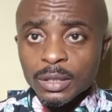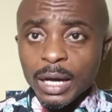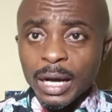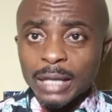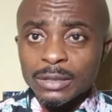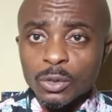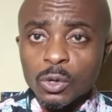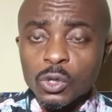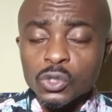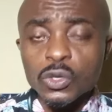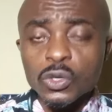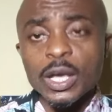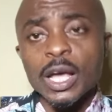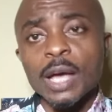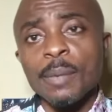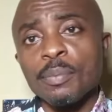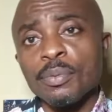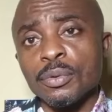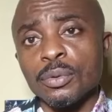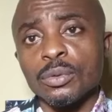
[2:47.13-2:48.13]
and also
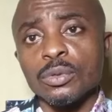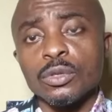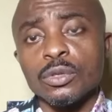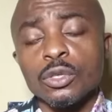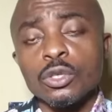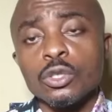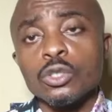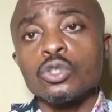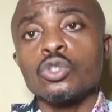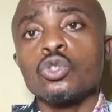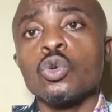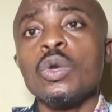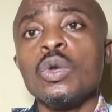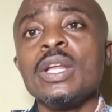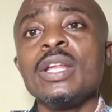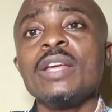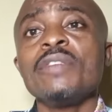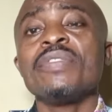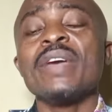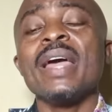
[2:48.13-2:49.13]
help you to
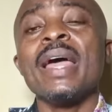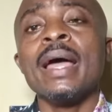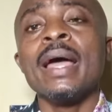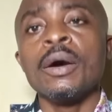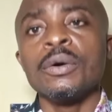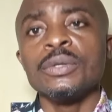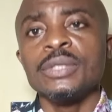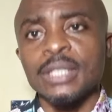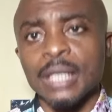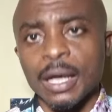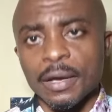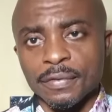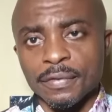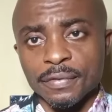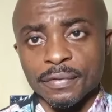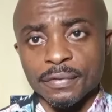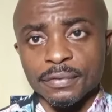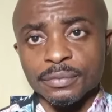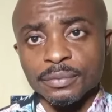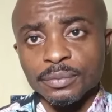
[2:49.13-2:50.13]
live a healthy
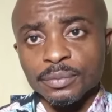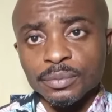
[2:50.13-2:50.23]
life.